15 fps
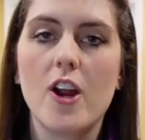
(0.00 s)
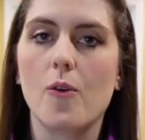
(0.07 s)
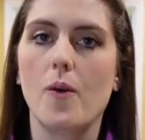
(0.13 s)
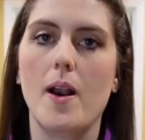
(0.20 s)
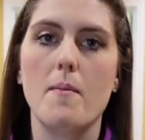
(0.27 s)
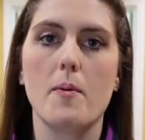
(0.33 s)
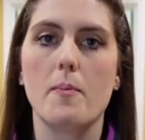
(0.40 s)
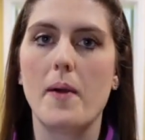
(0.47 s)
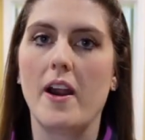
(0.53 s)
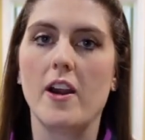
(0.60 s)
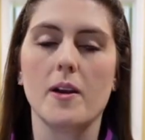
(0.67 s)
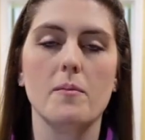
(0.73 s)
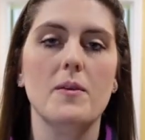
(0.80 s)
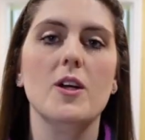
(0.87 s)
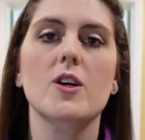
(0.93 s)
or when I'm
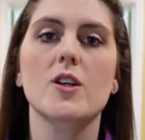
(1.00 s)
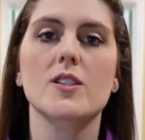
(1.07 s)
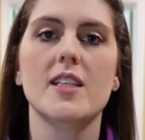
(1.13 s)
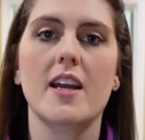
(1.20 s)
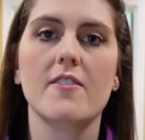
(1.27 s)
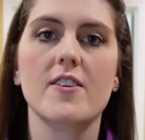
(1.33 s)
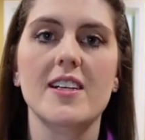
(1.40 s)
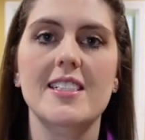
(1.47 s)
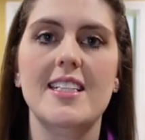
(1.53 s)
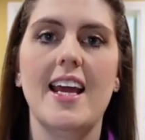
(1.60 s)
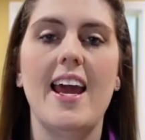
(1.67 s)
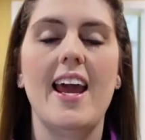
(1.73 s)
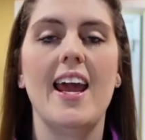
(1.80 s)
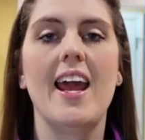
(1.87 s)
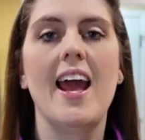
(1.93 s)
preparing meals every
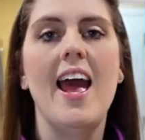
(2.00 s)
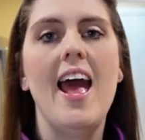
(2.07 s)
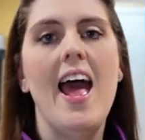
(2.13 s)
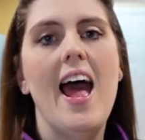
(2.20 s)
day.